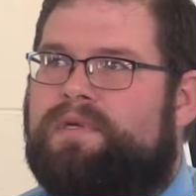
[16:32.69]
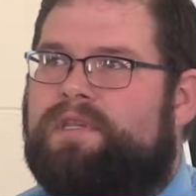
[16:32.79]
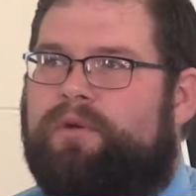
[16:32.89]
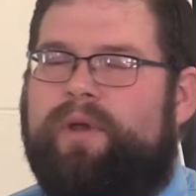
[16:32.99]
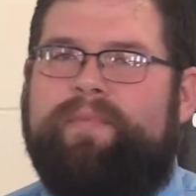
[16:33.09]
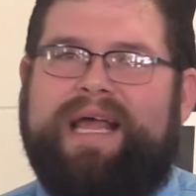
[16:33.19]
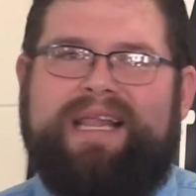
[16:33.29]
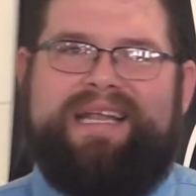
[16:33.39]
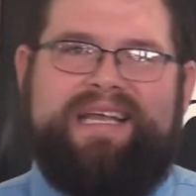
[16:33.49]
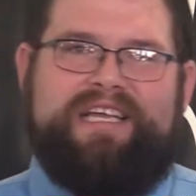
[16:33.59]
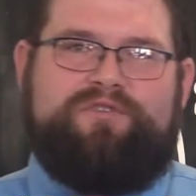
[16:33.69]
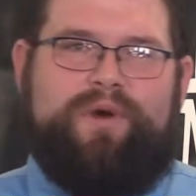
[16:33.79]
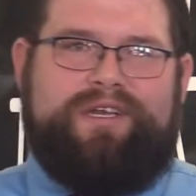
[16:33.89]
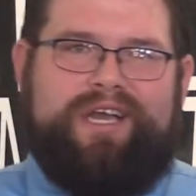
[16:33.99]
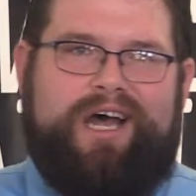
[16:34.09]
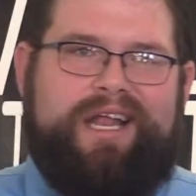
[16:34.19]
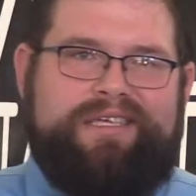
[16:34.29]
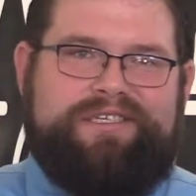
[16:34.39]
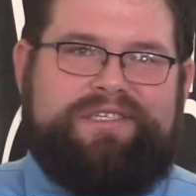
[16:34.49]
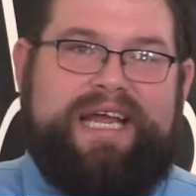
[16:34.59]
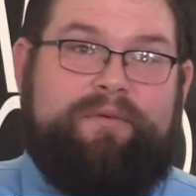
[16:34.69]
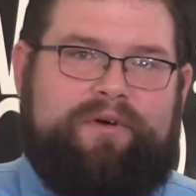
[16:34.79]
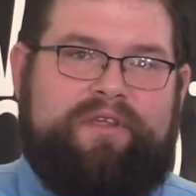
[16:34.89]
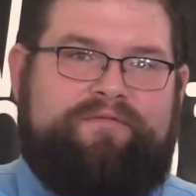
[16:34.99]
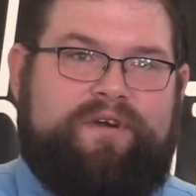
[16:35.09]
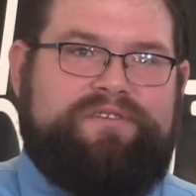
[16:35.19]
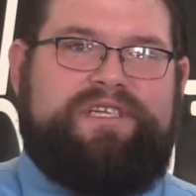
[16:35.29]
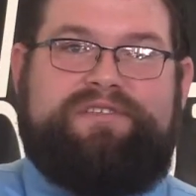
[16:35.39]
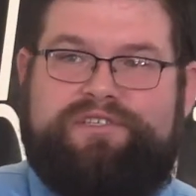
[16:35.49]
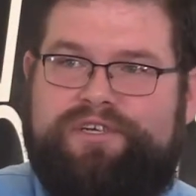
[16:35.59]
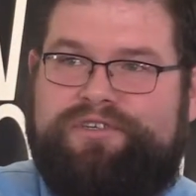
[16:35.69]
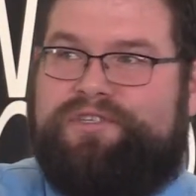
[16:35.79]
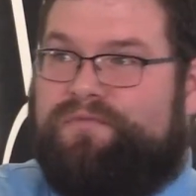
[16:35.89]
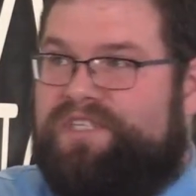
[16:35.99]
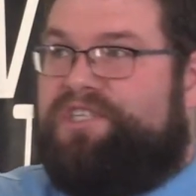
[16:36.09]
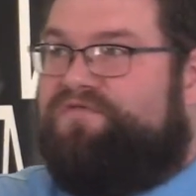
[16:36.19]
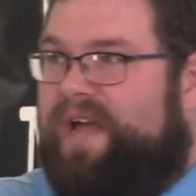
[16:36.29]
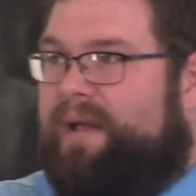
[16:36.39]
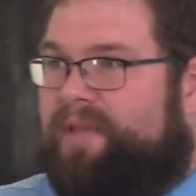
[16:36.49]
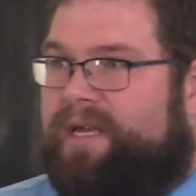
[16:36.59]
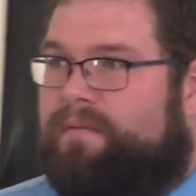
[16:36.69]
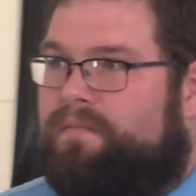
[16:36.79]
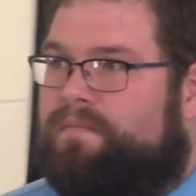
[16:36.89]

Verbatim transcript: you are rebelling against what God has established. One of the first institutions, which is family.